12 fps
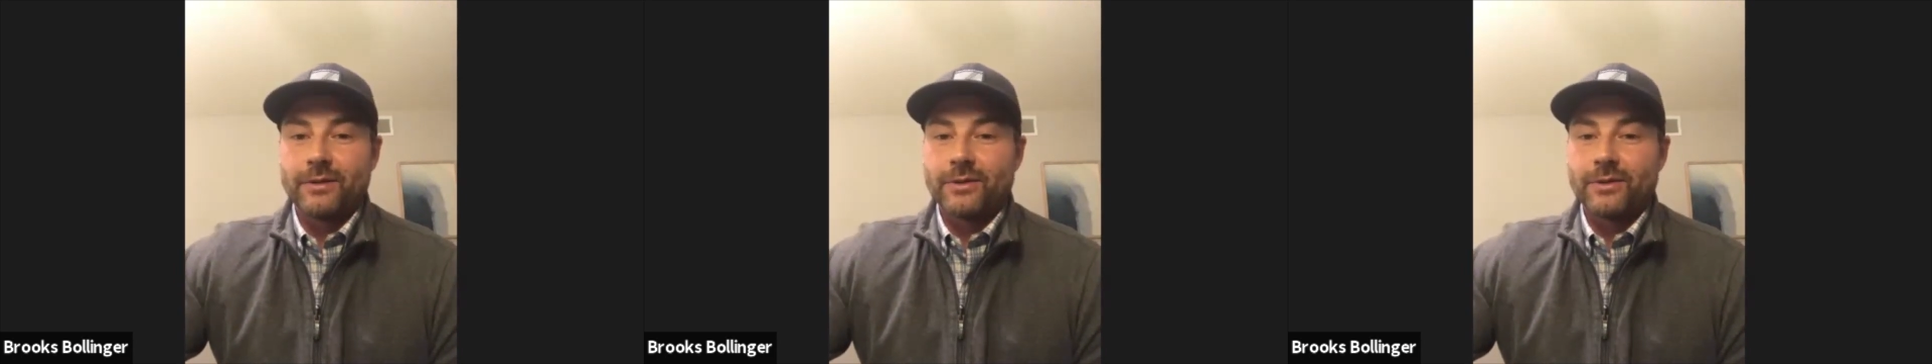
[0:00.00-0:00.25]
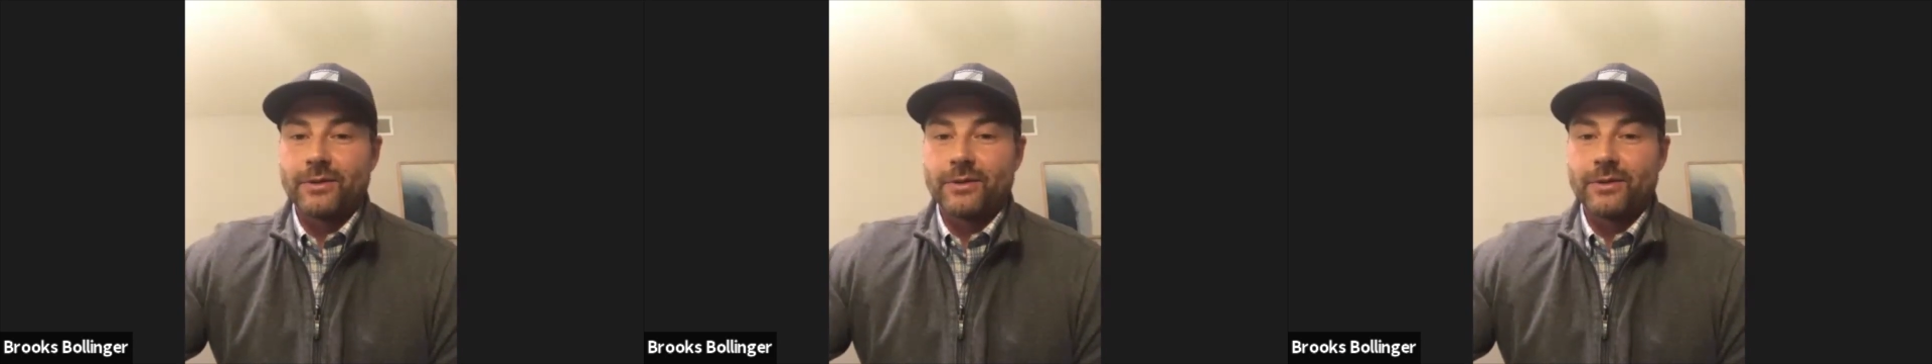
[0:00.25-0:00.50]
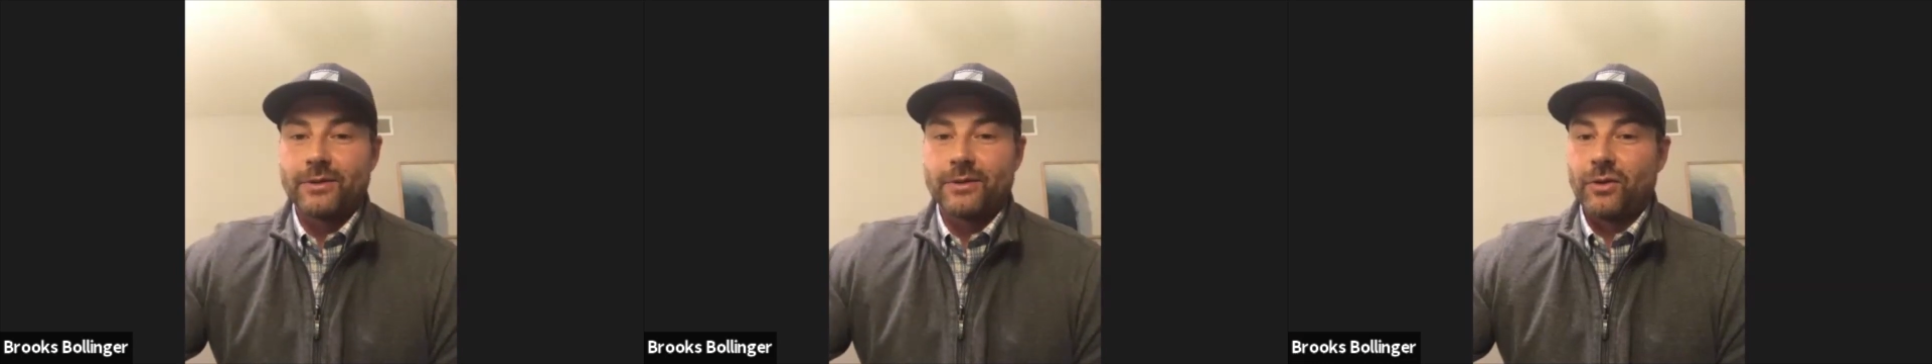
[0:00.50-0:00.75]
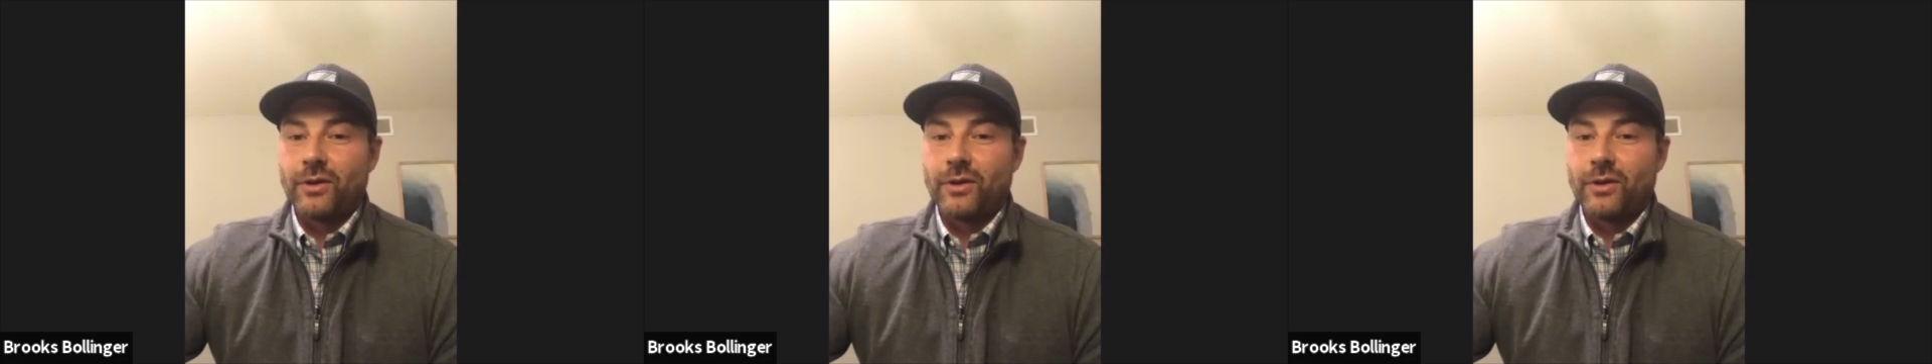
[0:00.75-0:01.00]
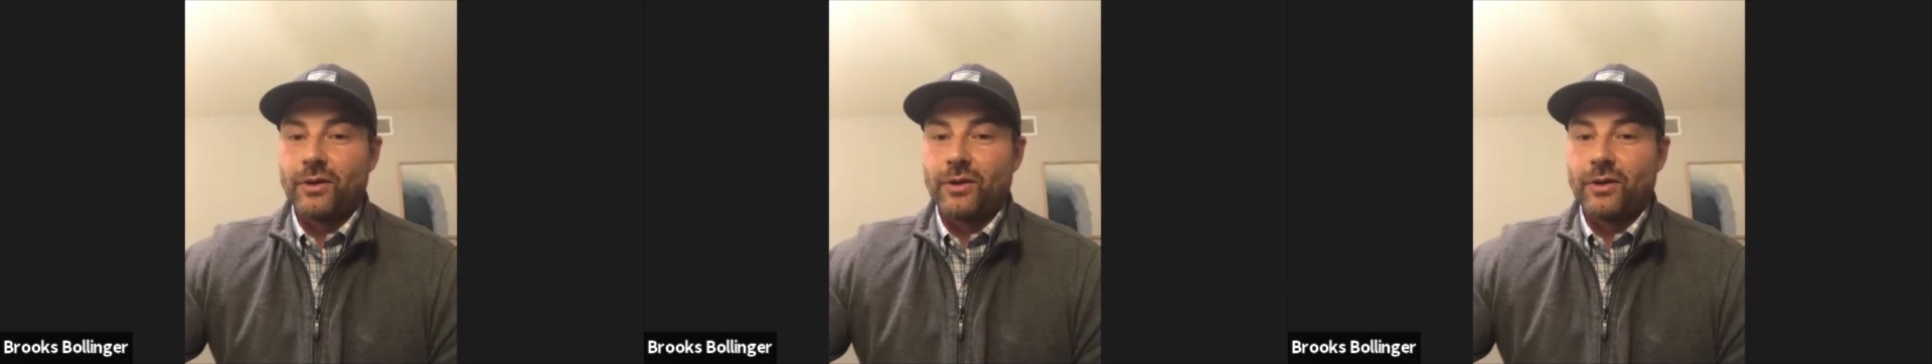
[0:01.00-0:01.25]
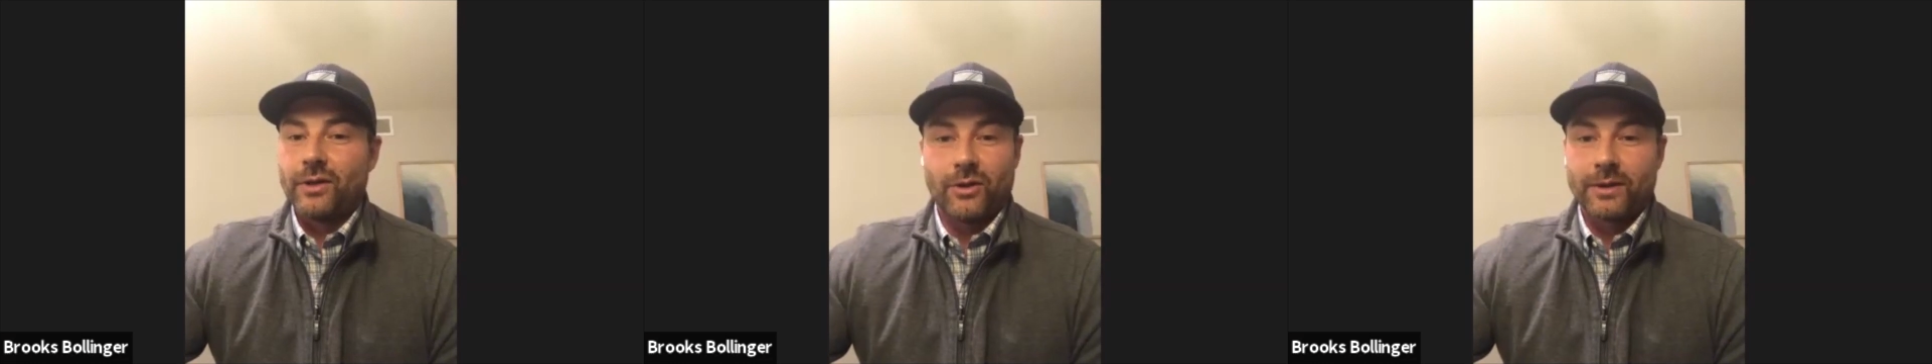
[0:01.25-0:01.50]
I just made the choice, all
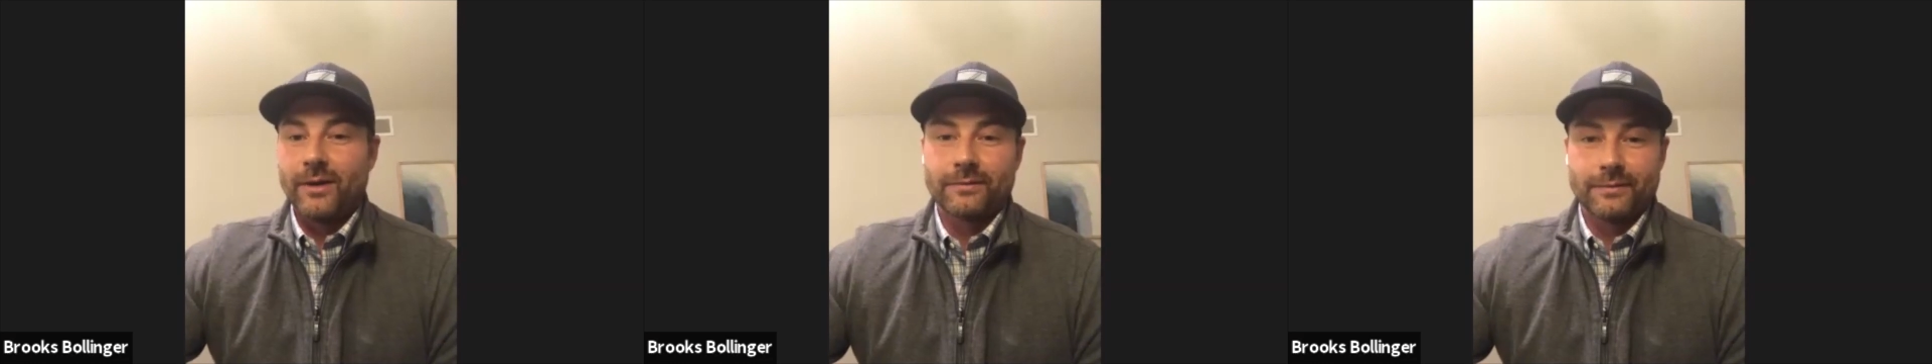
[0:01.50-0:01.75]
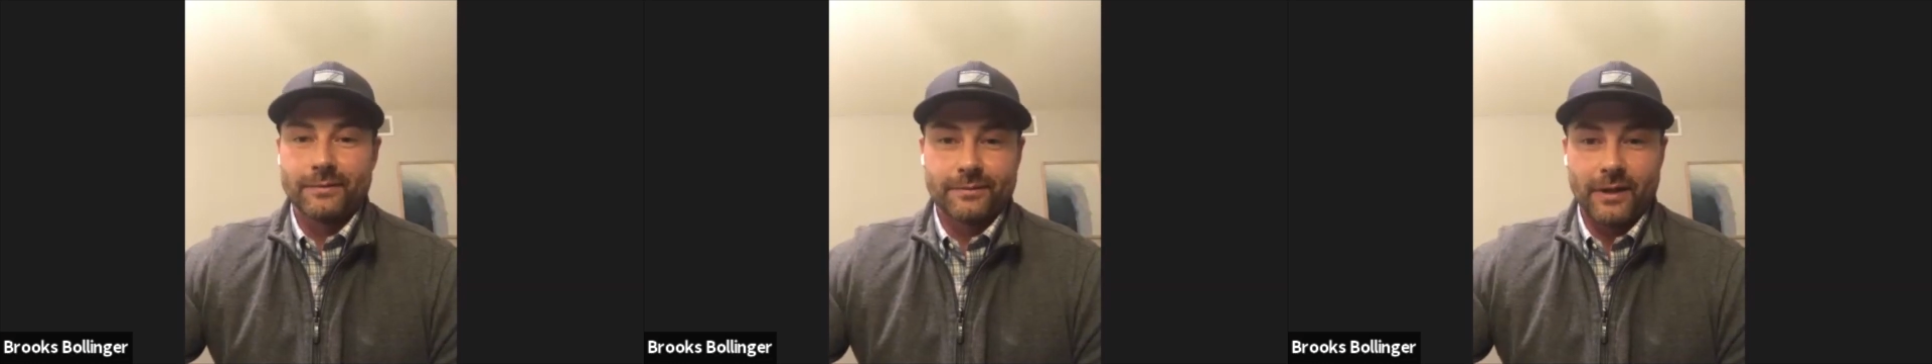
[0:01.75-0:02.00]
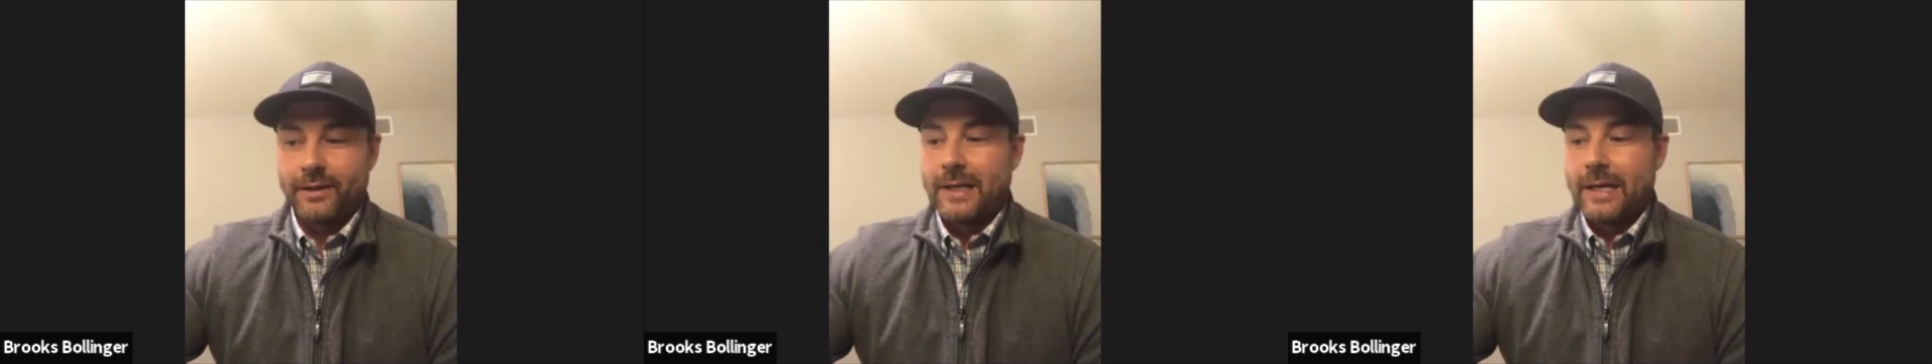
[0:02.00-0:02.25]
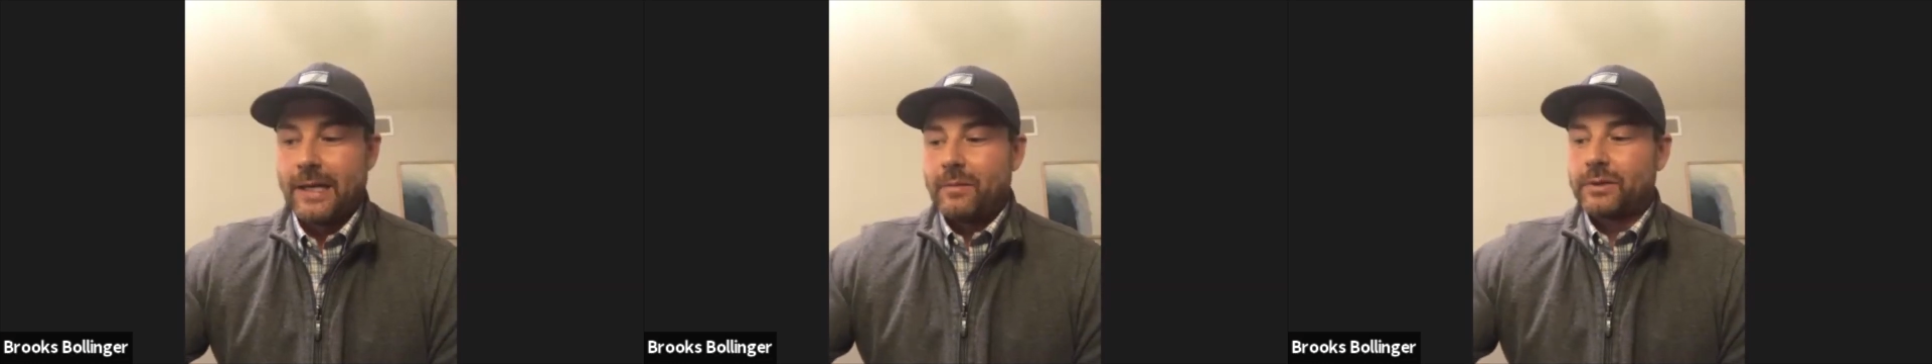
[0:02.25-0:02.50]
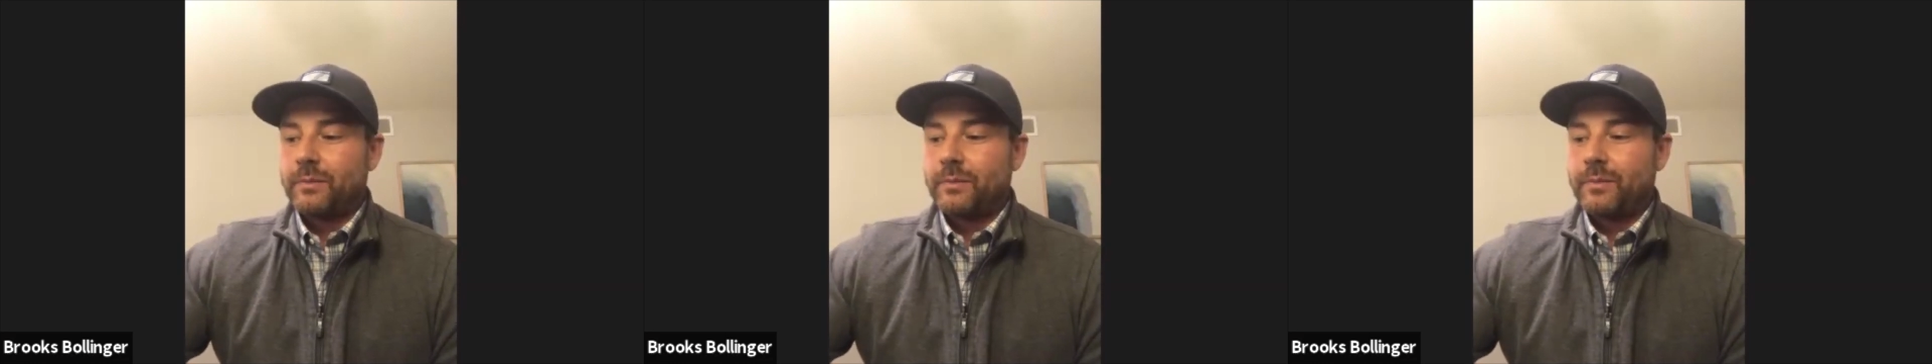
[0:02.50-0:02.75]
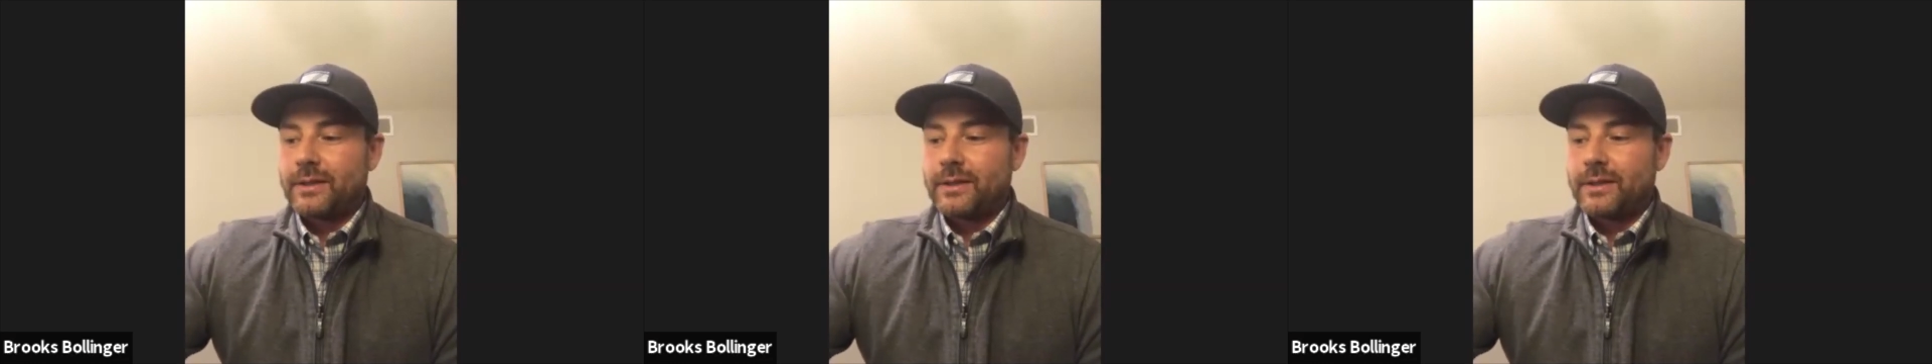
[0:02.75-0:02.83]
worked out fine.